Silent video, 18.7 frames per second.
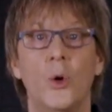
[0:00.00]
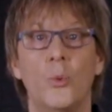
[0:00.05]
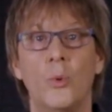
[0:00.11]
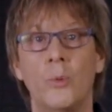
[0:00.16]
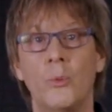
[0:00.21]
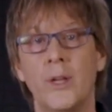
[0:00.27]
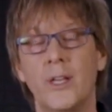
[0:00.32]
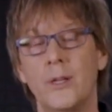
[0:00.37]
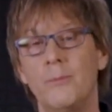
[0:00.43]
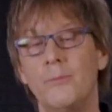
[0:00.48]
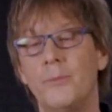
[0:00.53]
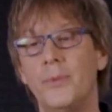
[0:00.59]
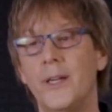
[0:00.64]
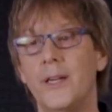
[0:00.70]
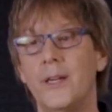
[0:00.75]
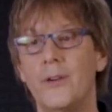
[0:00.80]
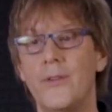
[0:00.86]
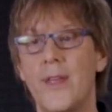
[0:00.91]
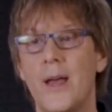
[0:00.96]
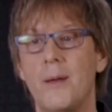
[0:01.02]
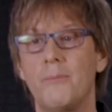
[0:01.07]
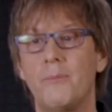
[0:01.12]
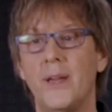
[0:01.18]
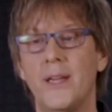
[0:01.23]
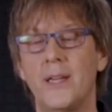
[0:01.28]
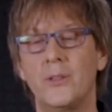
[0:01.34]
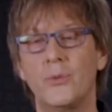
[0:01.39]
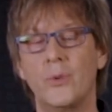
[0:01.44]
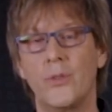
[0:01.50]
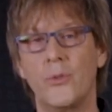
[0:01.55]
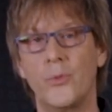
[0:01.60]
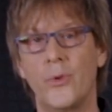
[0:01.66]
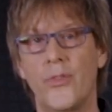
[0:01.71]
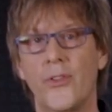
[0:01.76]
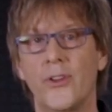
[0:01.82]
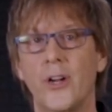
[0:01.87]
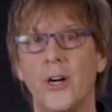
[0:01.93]
When we compare that
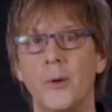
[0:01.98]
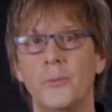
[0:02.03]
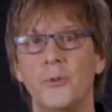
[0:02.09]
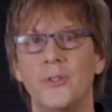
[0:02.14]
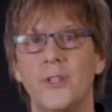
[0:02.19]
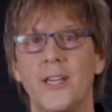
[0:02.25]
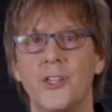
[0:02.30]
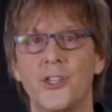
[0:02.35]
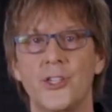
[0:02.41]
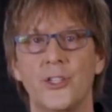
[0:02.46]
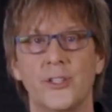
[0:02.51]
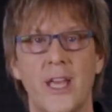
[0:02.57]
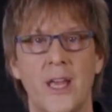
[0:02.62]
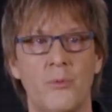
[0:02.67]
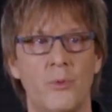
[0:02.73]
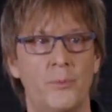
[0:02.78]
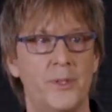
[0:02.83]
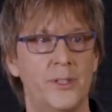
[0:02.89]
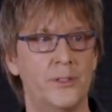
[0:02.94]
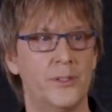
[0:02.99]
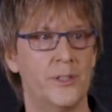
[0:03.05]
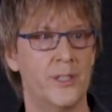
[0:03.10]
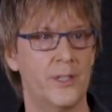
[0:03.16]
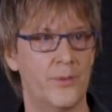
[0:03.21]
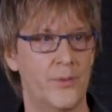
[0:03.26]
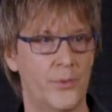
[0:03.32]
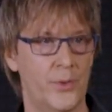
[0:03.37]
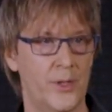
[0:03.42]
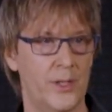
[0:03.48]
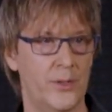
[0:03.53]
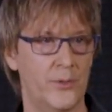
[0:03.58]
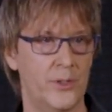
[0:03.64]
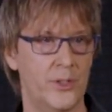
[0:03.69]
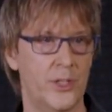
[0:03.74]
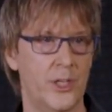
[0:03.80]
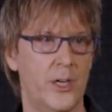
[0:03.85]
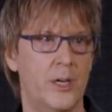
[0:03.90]
bandwidth with the computational capability of
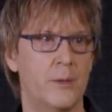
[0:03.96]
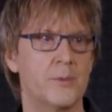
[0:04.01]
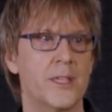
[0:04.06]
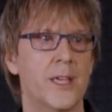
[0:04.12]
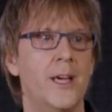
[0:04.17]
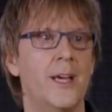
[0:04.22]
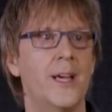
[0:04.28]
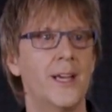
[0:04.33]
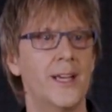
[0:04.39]
300 TOPS,